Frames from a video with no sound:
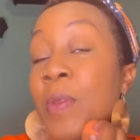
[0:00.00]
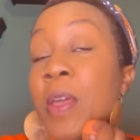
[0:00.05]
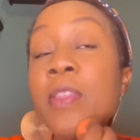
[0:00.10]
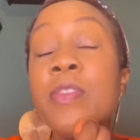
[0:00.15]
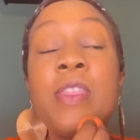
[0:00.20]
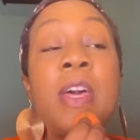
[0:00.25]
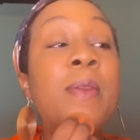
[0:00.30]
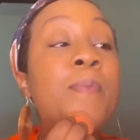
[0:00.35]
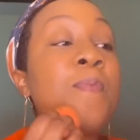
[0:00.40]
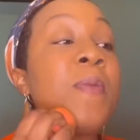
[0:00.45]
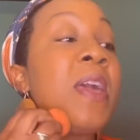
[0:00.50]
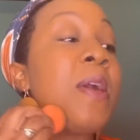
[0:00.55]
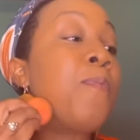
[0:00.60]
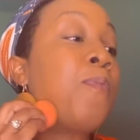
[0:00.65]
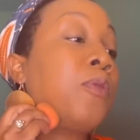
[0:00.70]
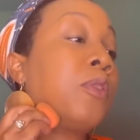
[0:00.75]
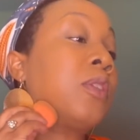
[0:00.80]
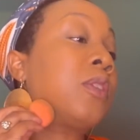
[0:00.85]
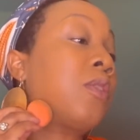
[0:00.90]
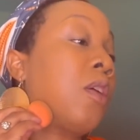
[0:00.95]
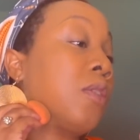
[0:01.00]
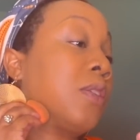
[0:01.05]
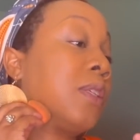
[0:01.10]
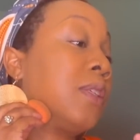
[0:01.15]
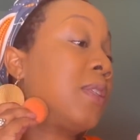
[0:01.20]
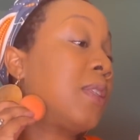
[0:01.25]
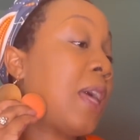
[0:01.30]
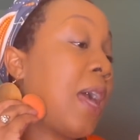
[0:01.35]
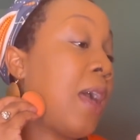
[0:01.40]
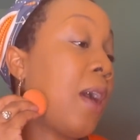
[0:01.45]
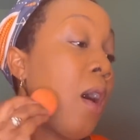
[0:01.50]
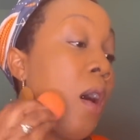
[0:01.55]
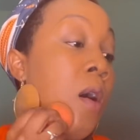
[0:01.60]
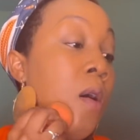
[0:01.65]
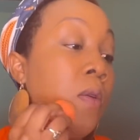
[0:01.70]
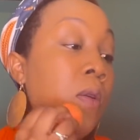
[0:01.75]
then people start to say, oh,